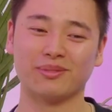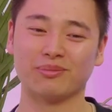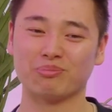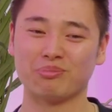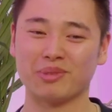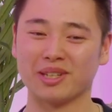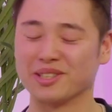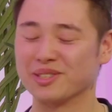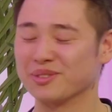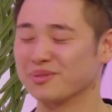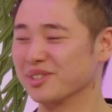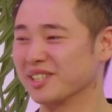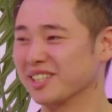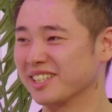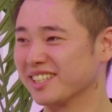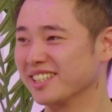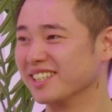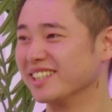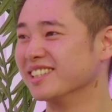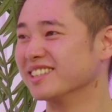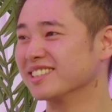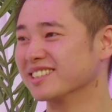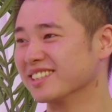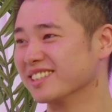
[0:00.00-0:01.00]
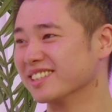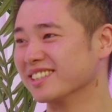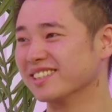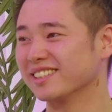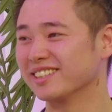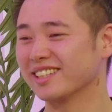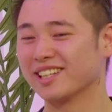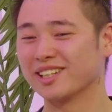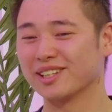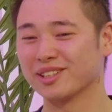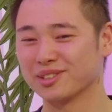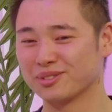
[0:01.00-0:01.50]
Picked up my keys
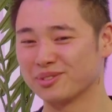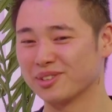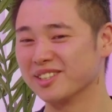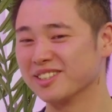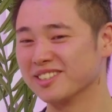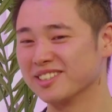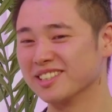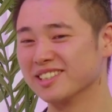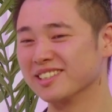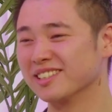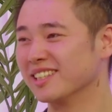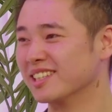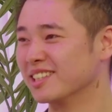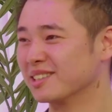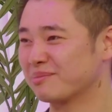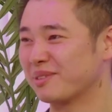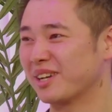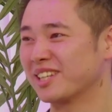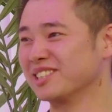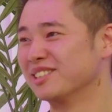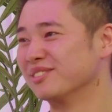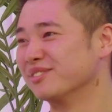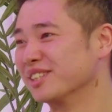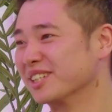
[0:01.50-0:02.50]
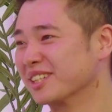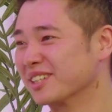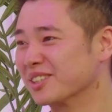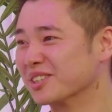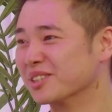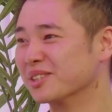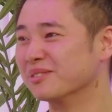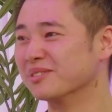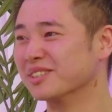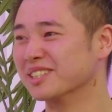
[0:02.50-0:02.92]
and now it's rented. Here's passive income.